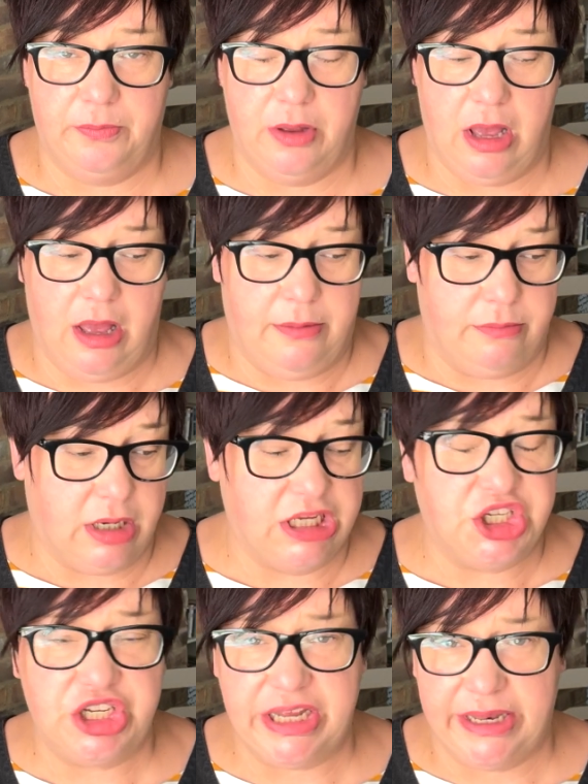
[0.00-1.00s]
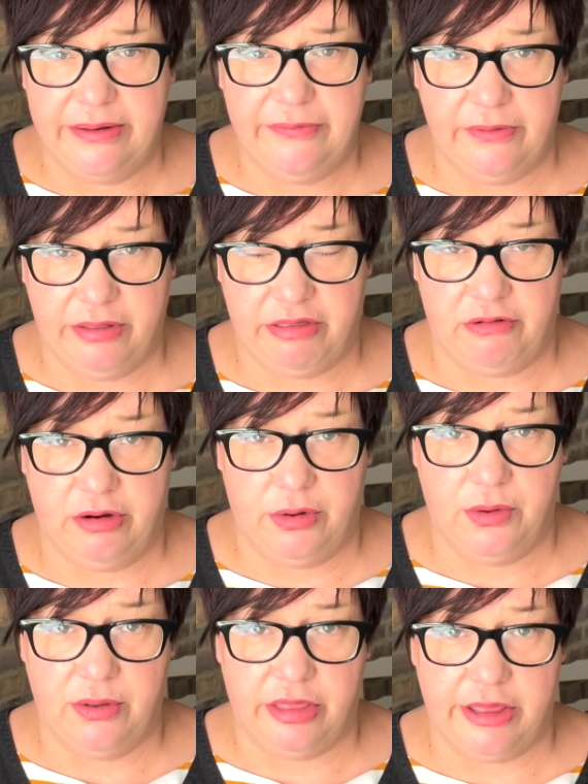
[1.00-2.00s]
achieve
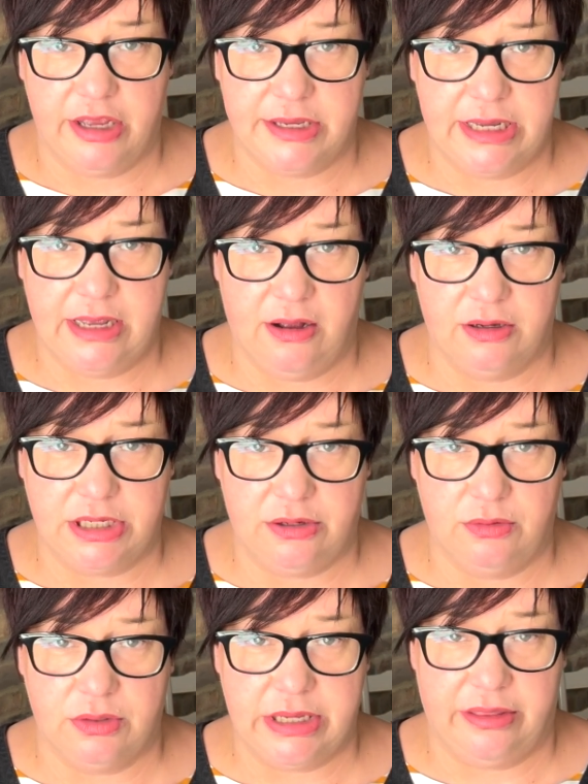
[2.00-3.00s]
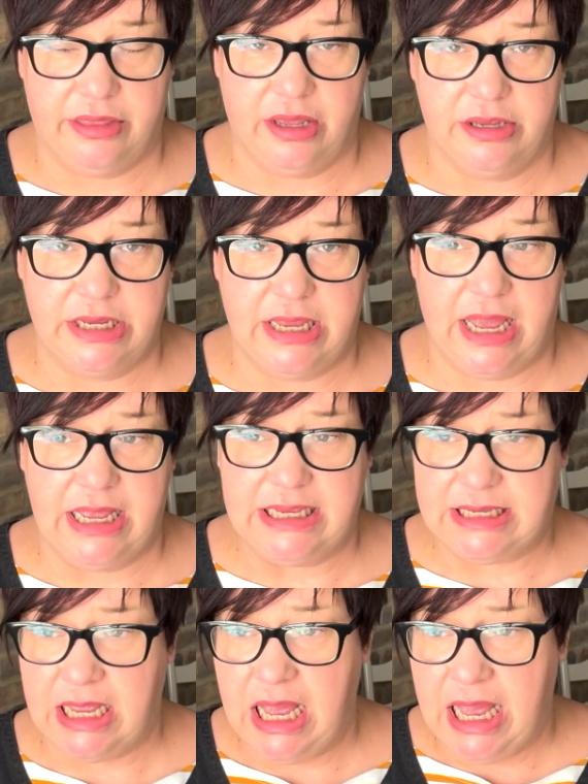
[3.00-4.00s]
through 30 articles in 30
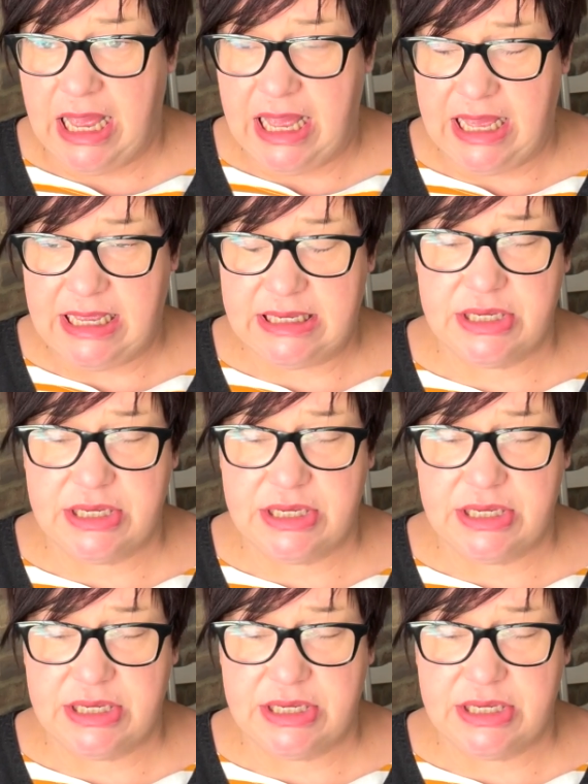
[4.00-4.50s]
days is